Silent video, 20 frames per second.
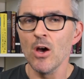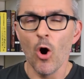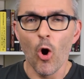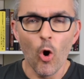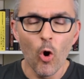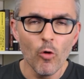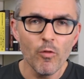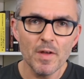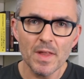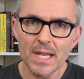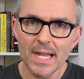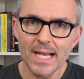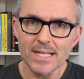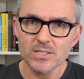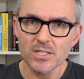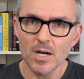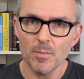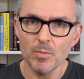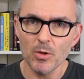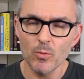Over the last
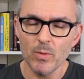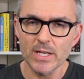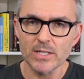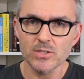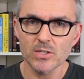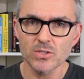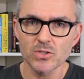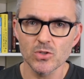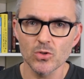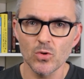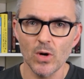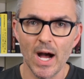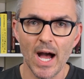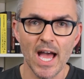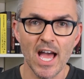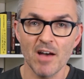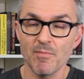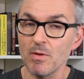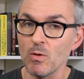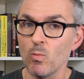couple of weeks or so, I
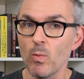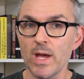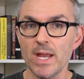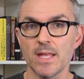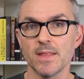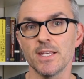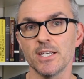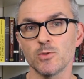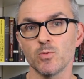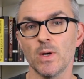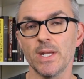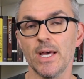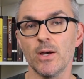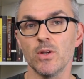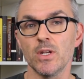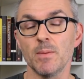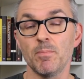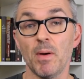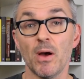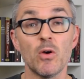have been wearing this one out
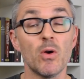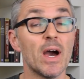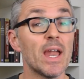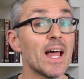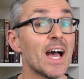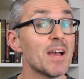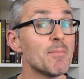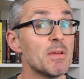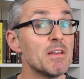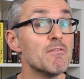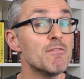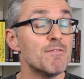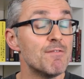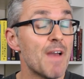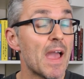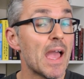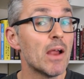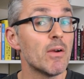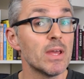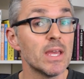and about and I have been
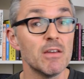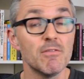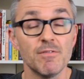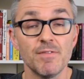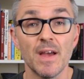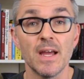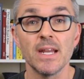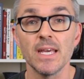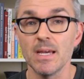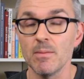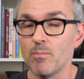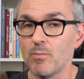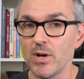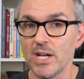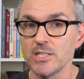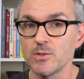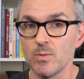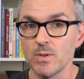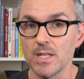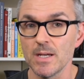very, very
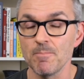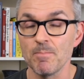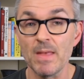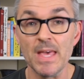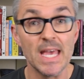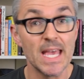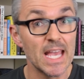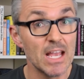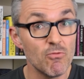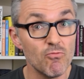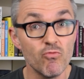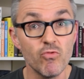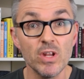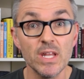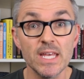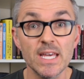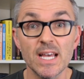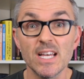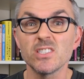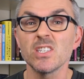impressed with it. It
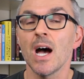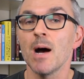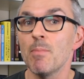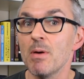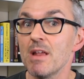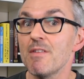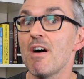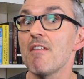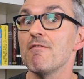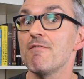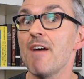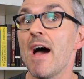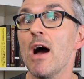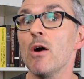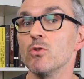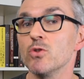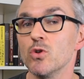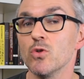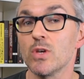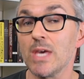really is a bit of a
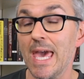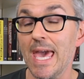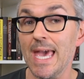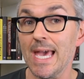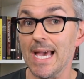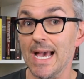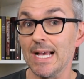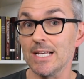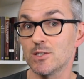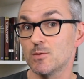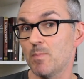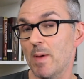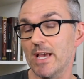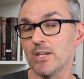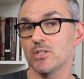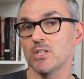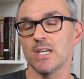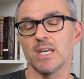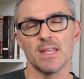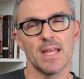value king,
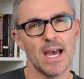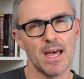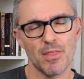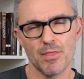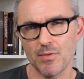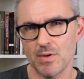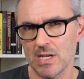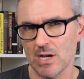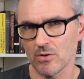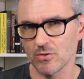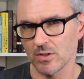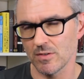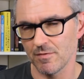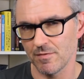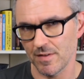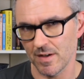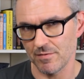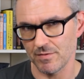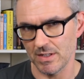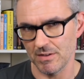especially at that
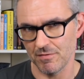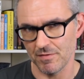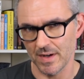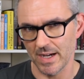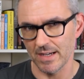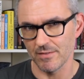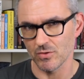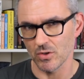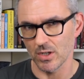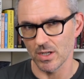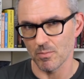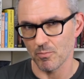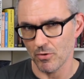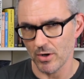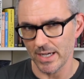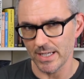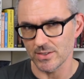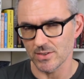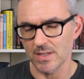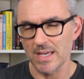$355
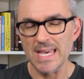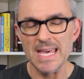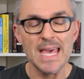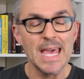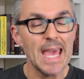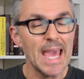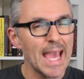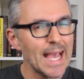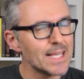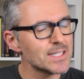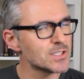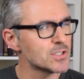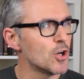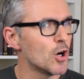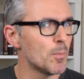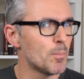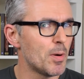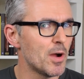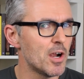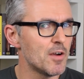price. It's
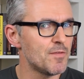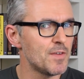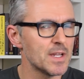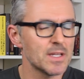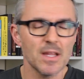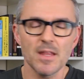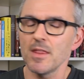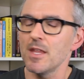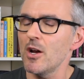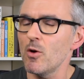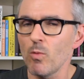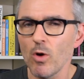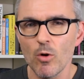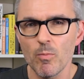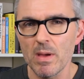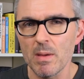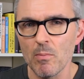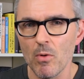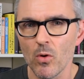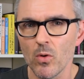not perfect. There will
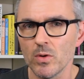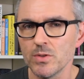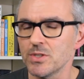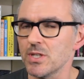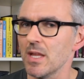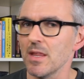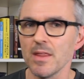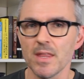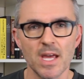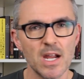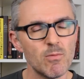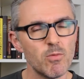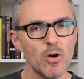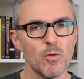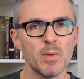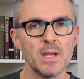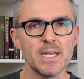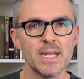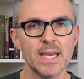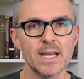be moans, there will
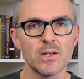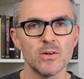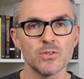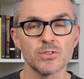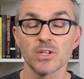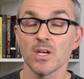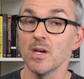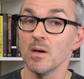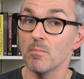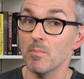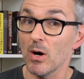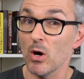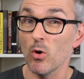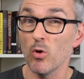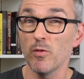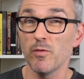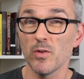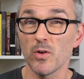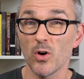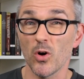be niggles, but
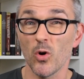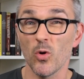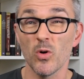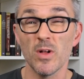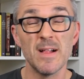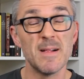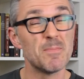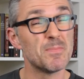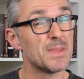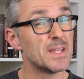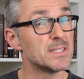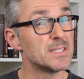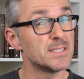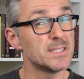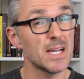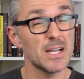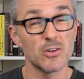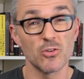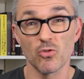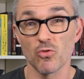overall, this is
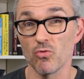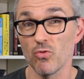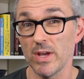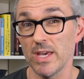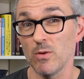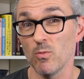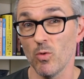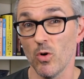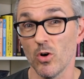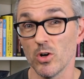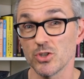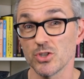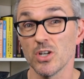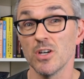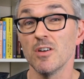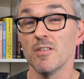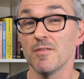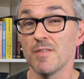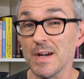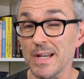a great watch
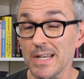for